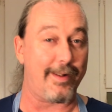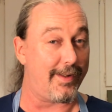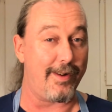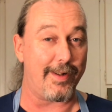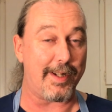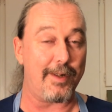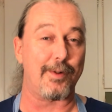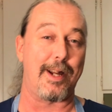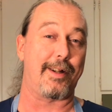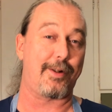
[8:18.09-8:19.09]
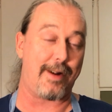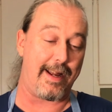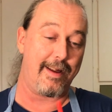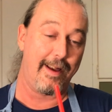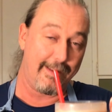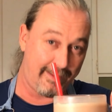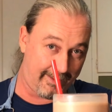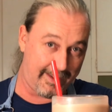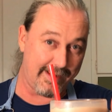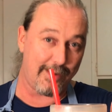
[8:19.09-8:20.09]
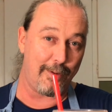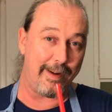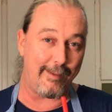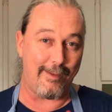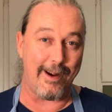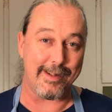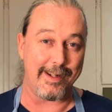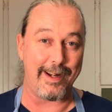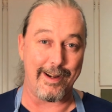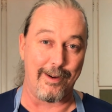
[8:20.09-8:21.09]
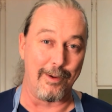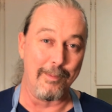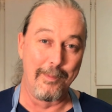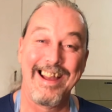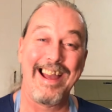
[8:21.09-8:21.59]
there's no excuse not to try this homemade Frosty at home.